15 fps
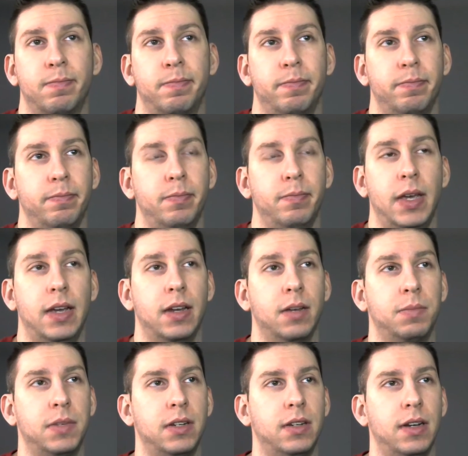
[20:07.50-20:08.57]
make it
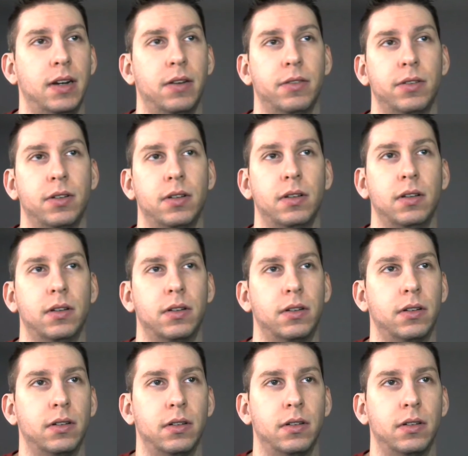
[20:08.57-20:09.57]
up to Daryl, or